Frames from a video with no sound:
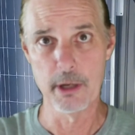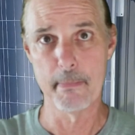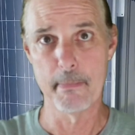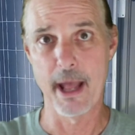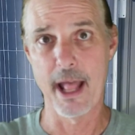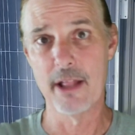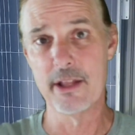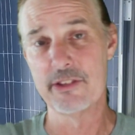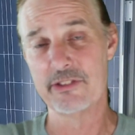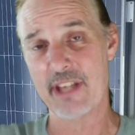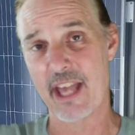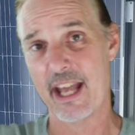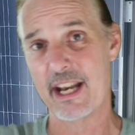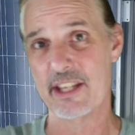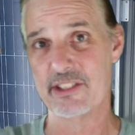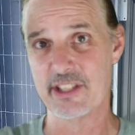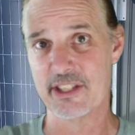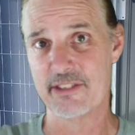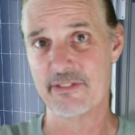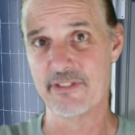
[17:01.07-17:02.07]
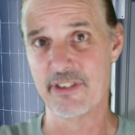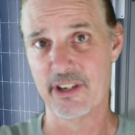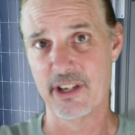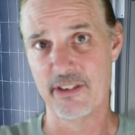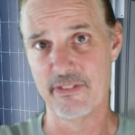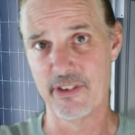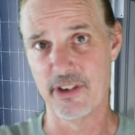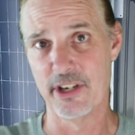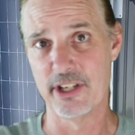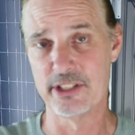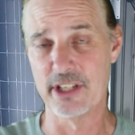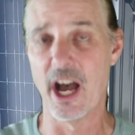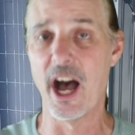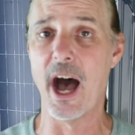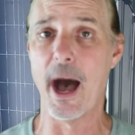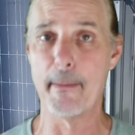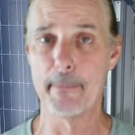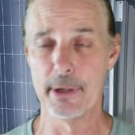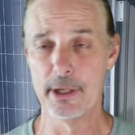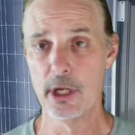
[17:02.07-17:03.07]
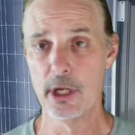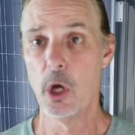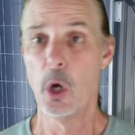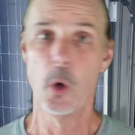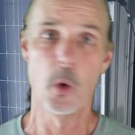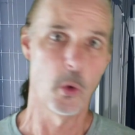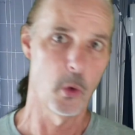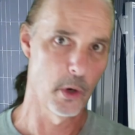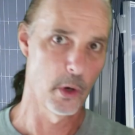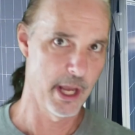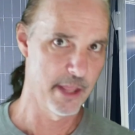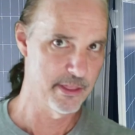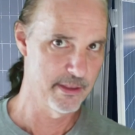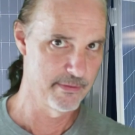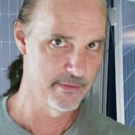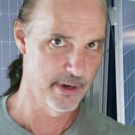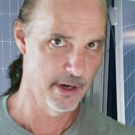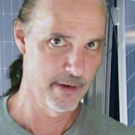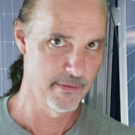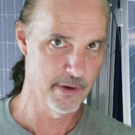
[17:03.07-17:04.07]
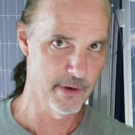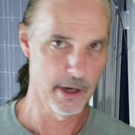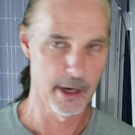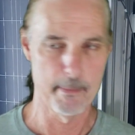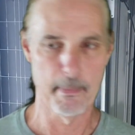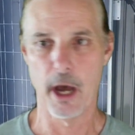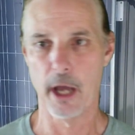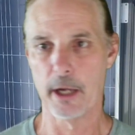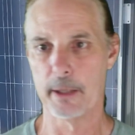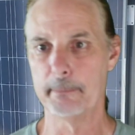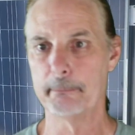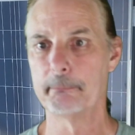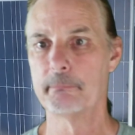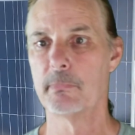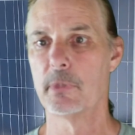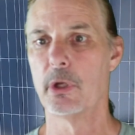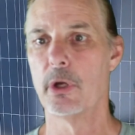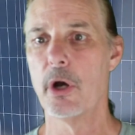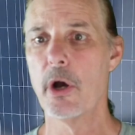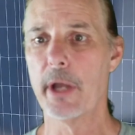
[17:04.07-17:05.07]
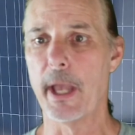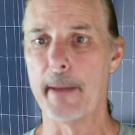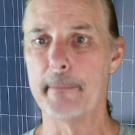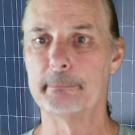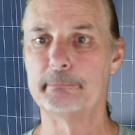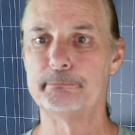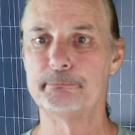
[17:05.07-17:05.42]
to balance at is at the very, very top, or at the very, very bottom. Okay.